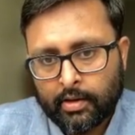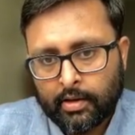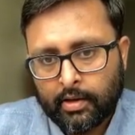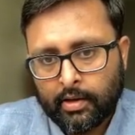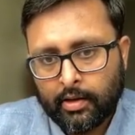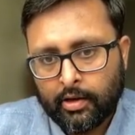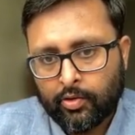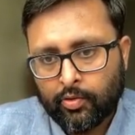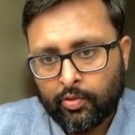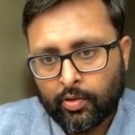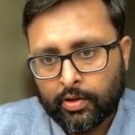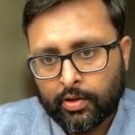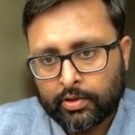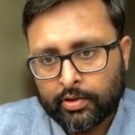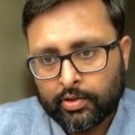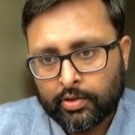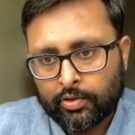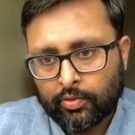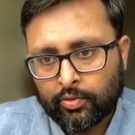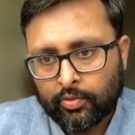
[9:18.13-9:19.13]

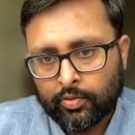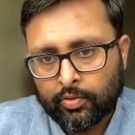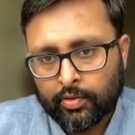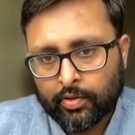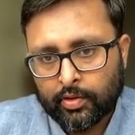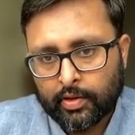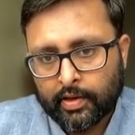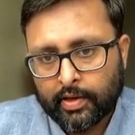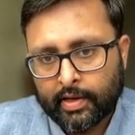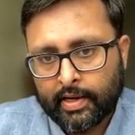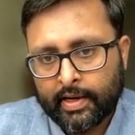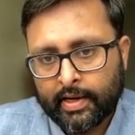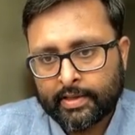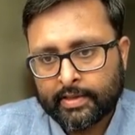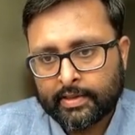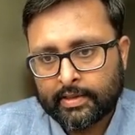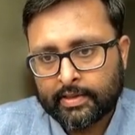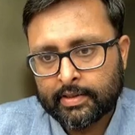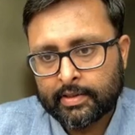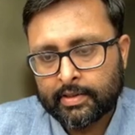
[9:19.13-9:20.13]
equals to
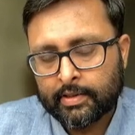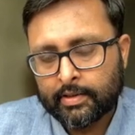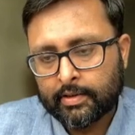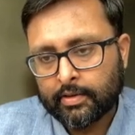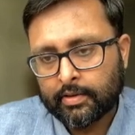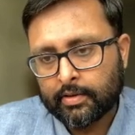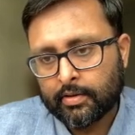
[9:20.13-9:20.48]
S.